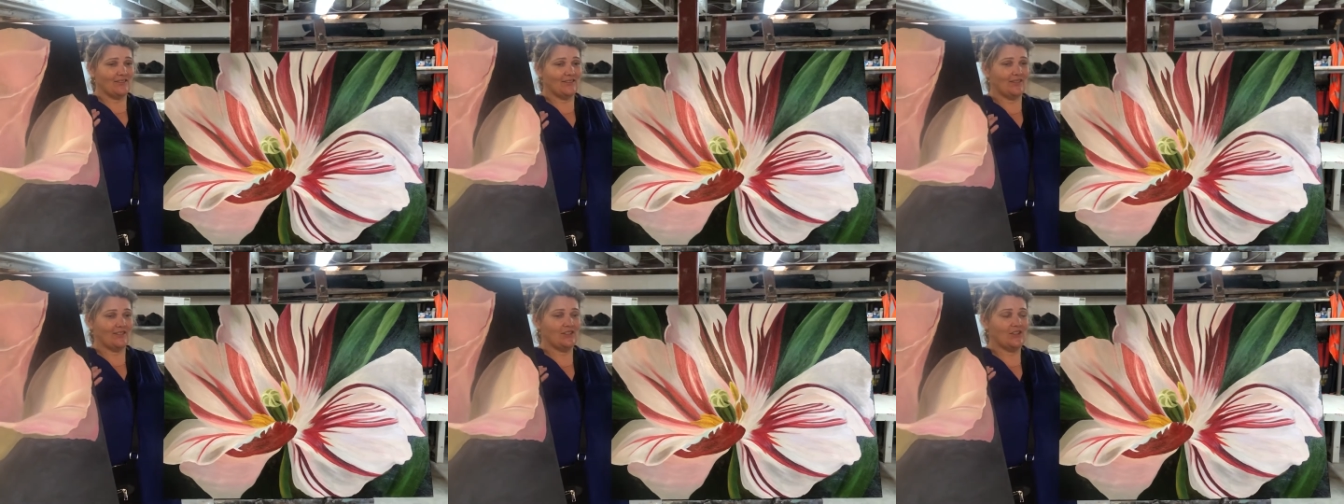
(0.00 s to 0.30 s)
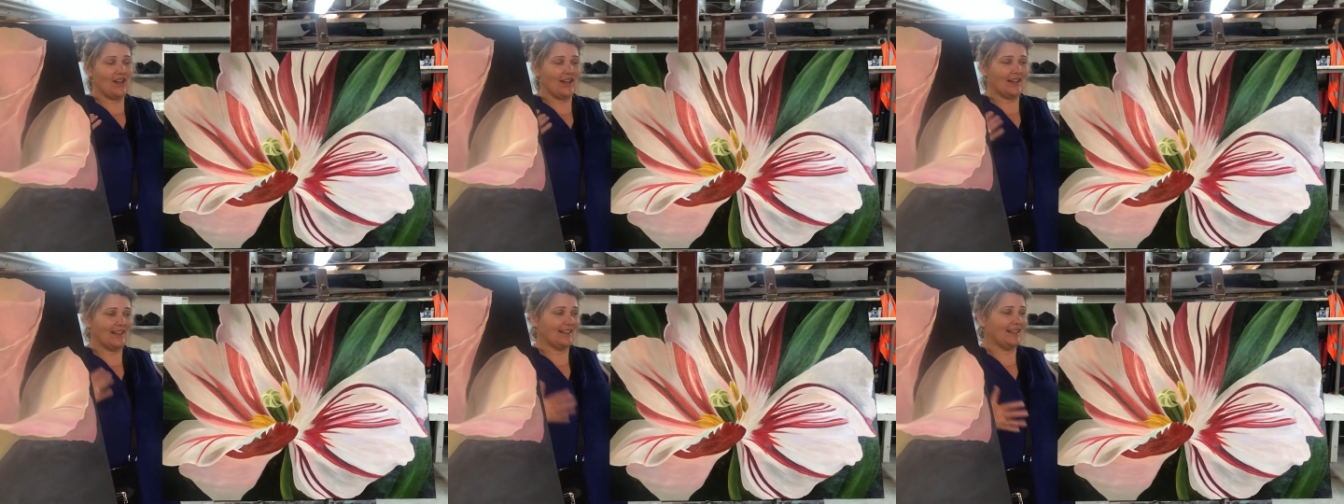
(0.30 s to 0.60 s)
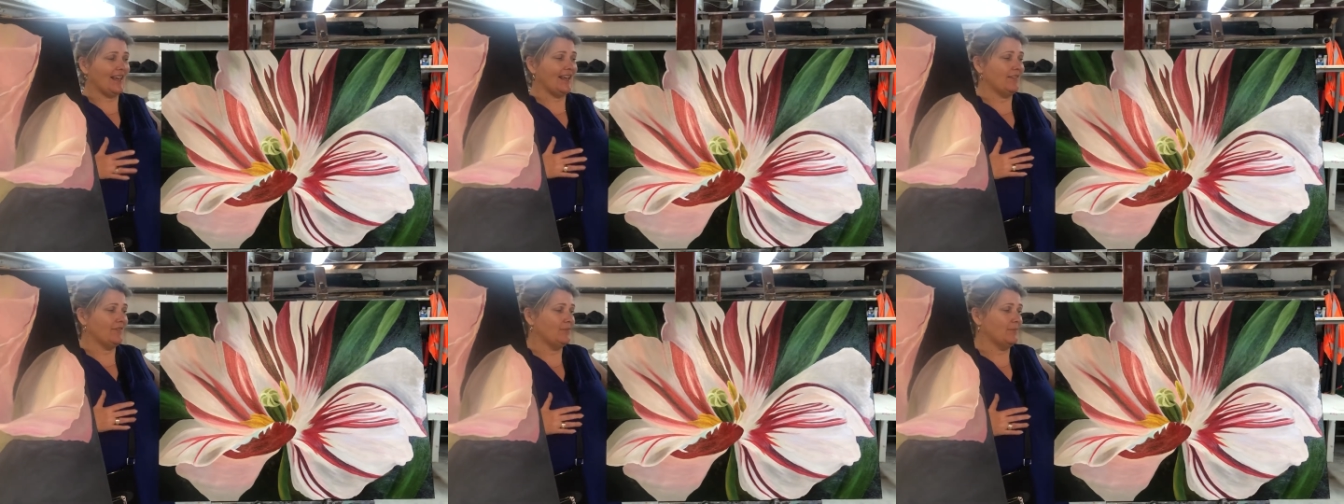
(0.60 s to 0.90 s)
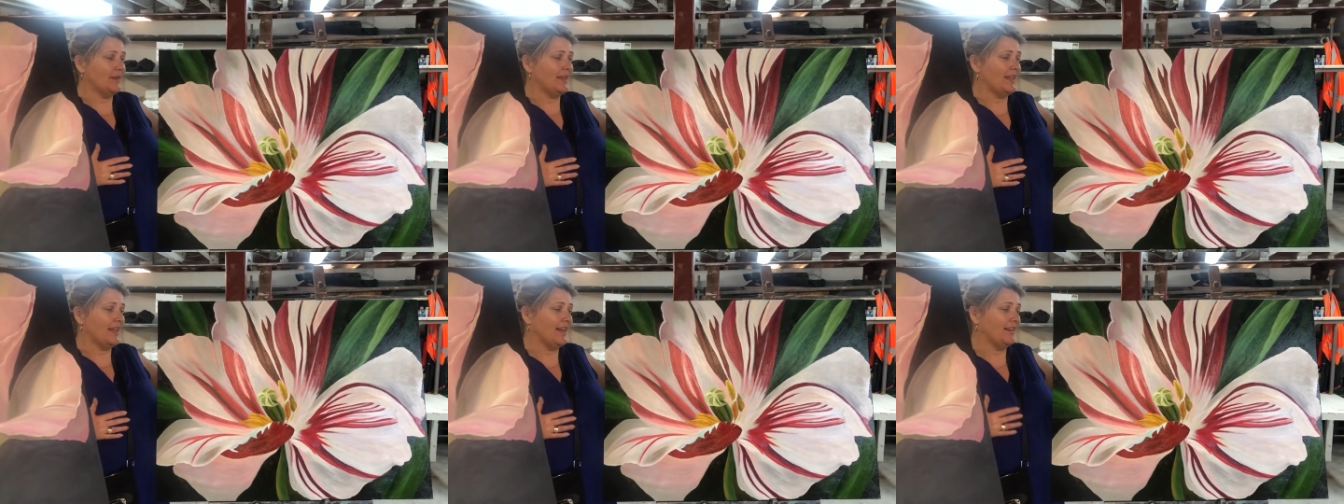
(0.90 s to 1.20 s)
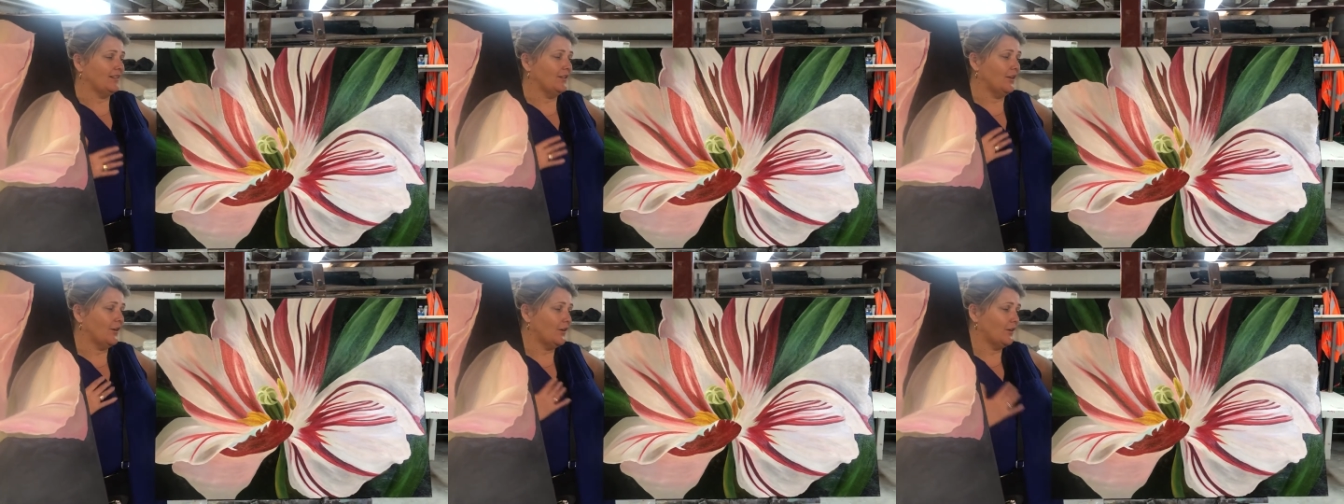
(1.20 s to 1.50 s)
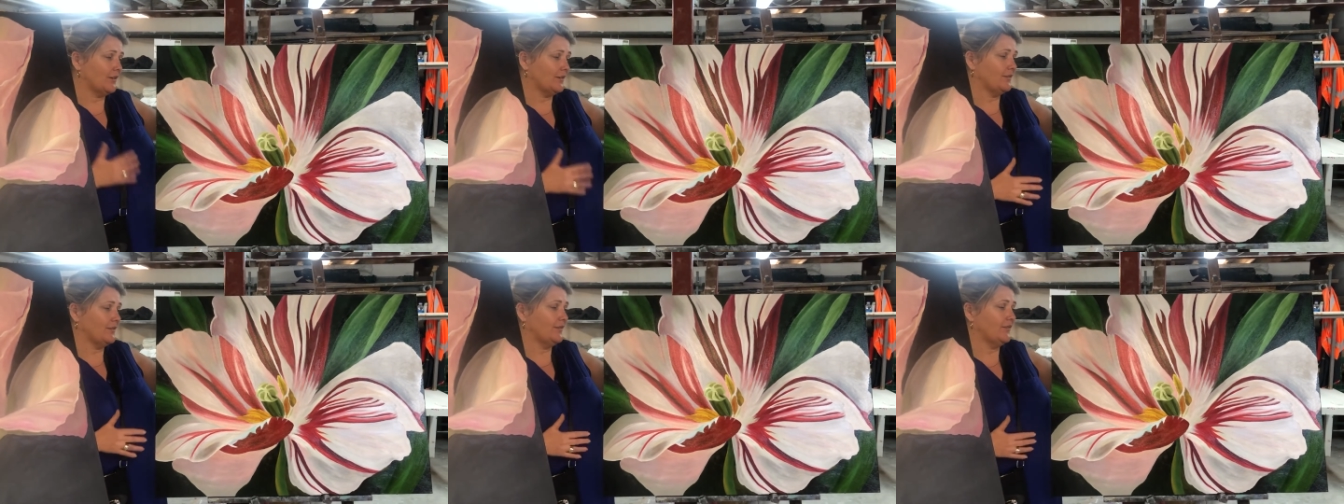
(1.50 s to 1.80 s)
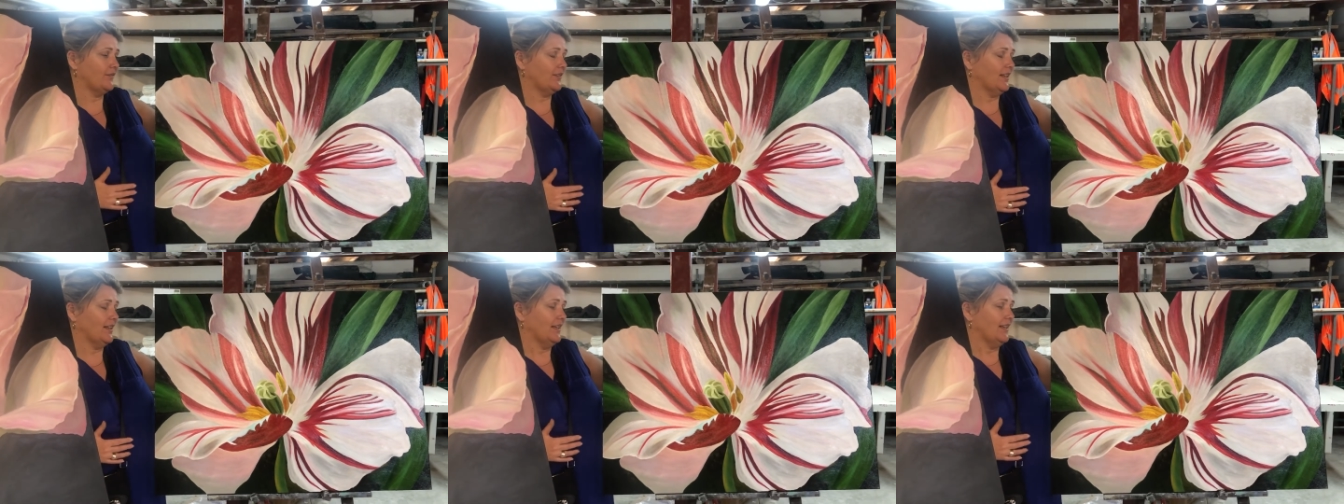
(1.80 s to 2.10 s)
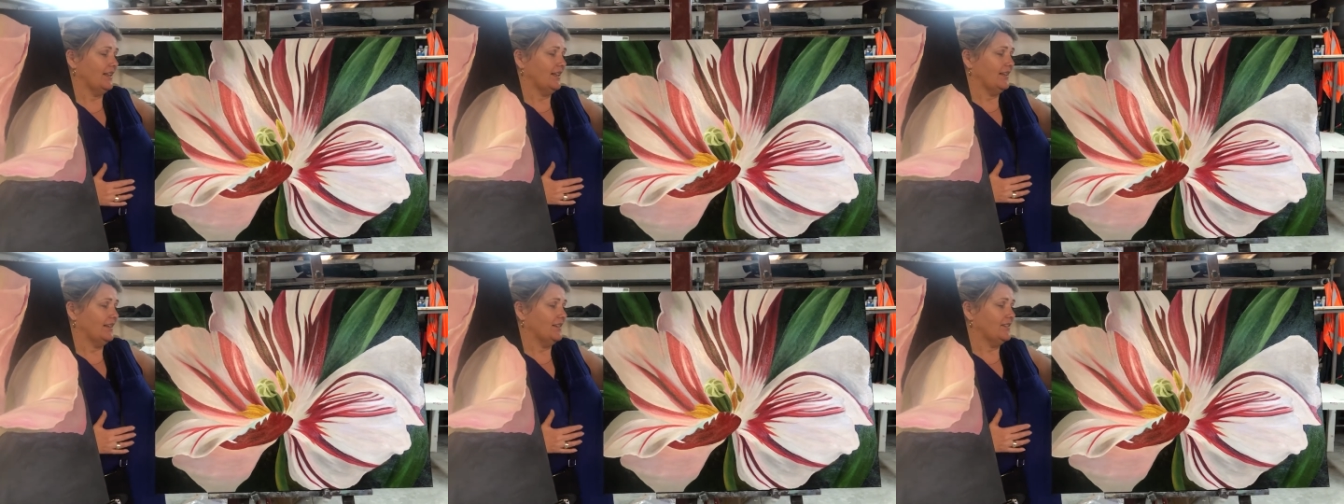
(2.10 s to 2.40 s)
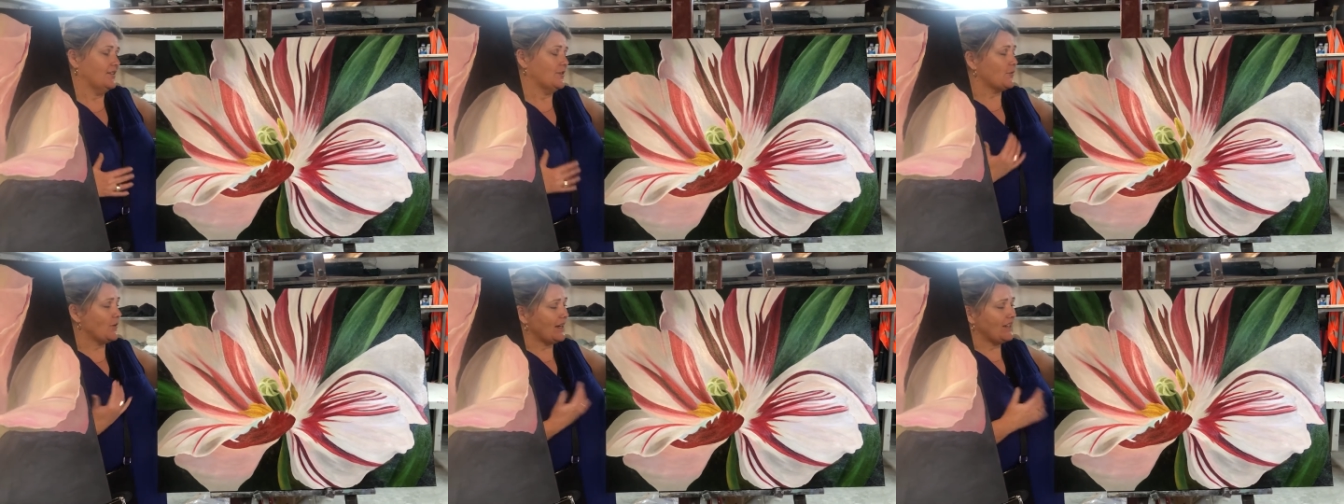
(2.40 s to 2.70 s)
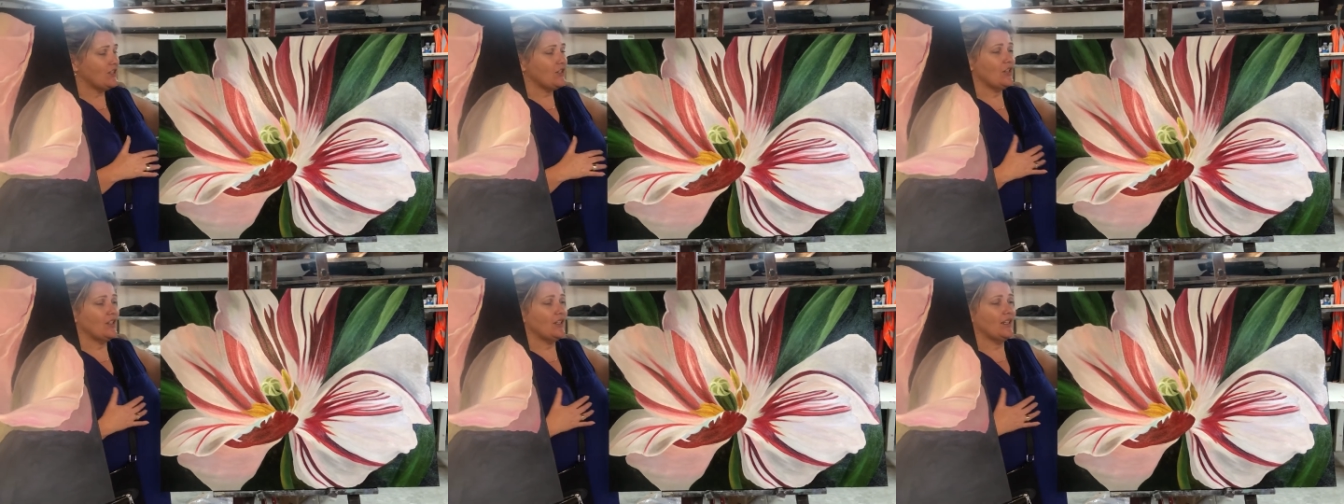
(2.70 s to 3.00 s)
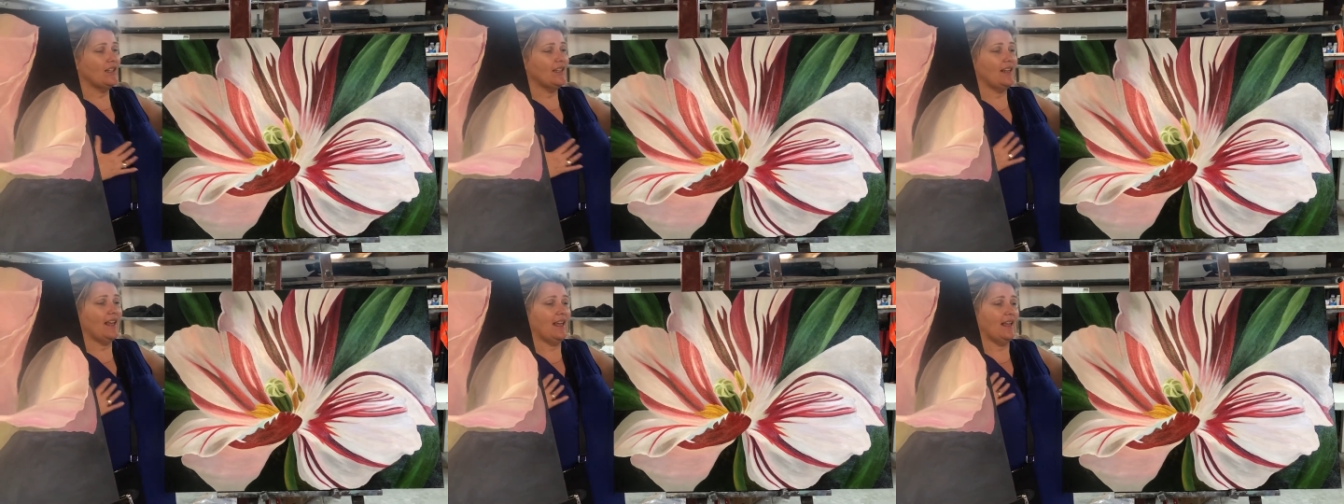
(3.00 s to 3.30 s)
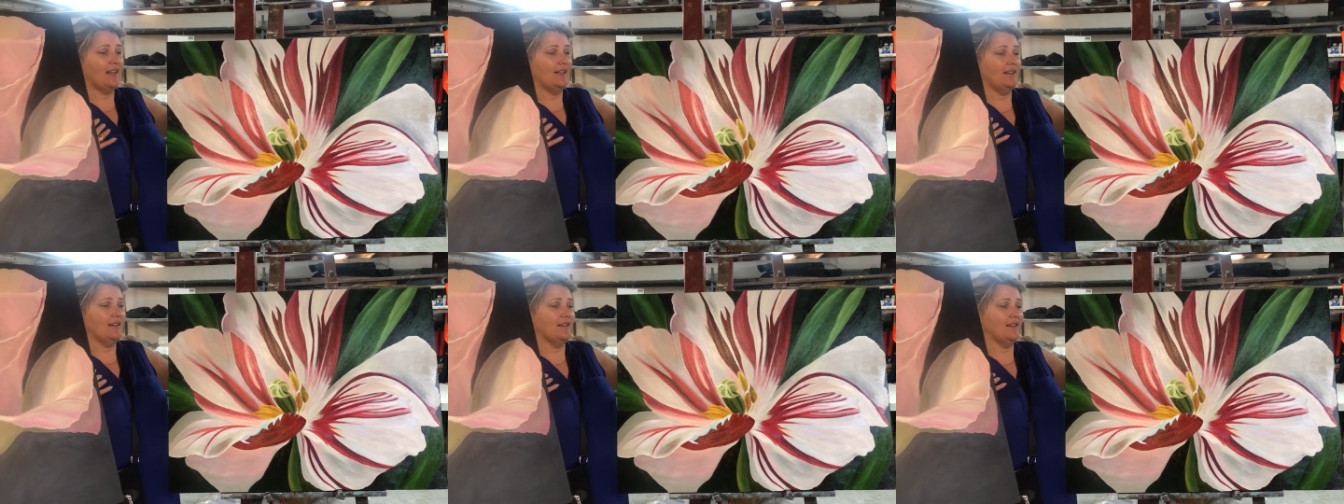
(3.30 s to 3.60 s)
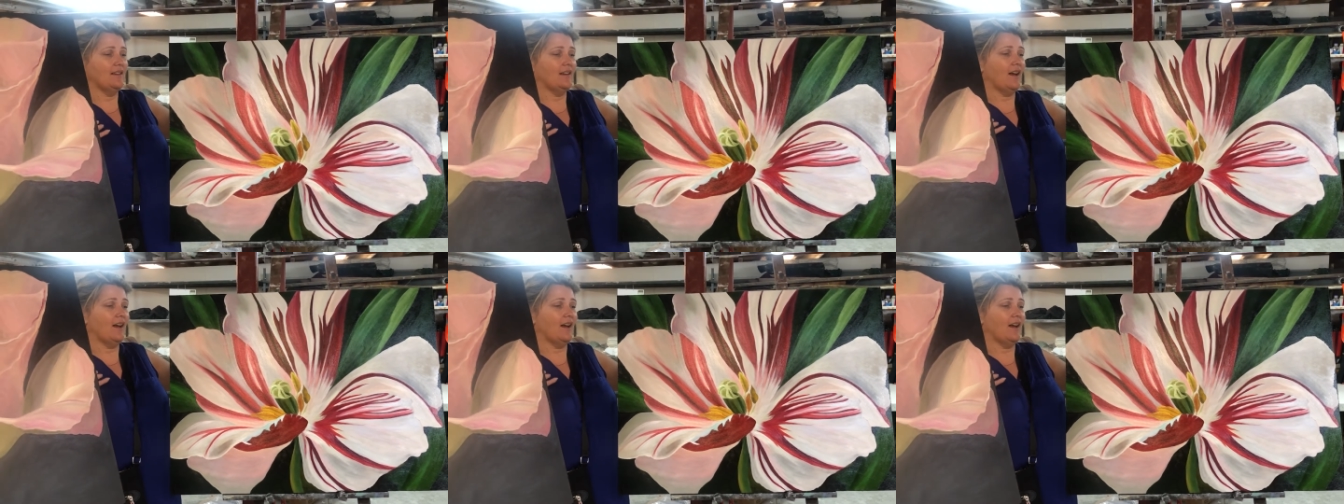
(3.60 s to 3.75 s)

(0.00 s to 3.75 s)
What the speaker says: Jack gave me a lot of direction and